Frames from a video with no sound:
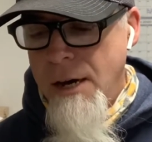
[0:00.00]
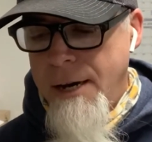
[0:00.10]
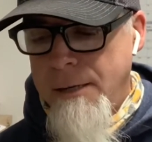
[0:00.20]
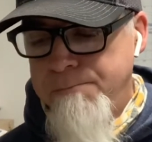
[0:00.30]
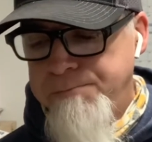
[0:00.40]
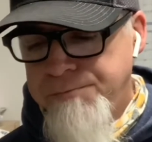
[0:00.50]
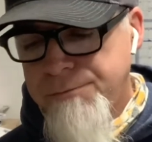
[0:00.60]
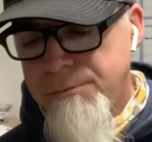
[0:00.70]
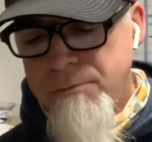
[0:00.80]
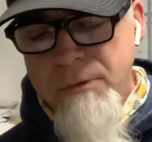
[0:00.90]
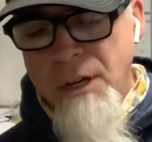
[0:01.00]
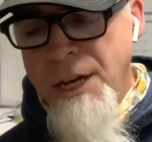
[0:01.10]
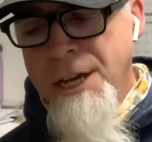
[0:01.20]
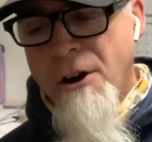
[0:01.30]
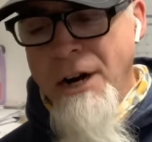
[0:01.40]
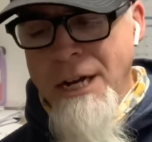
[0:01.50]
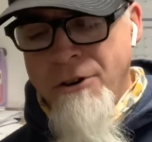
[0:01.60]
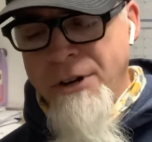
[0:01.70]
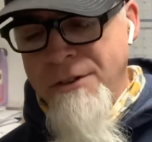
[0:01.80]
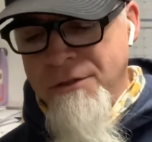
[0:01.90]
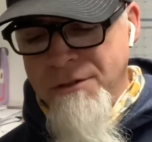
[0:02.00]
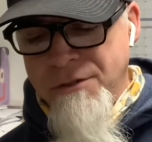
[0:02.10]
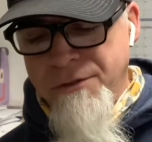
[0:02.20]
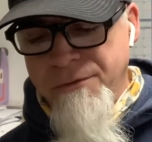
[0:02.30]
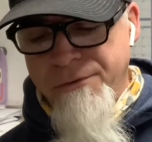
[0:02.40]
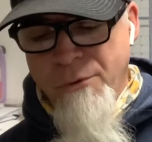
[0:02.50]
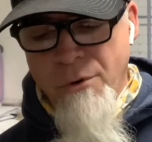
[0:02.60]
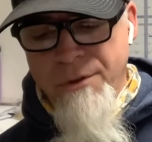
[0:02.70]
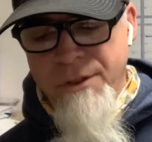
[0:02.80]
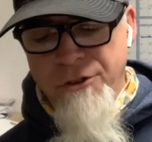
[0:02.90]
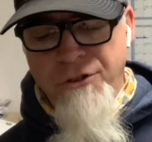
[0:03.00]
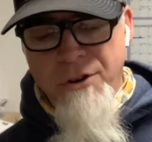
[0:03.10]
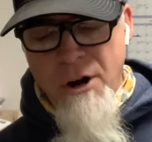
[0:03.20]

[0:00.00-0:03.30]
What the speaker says: Again, our increases for this year in our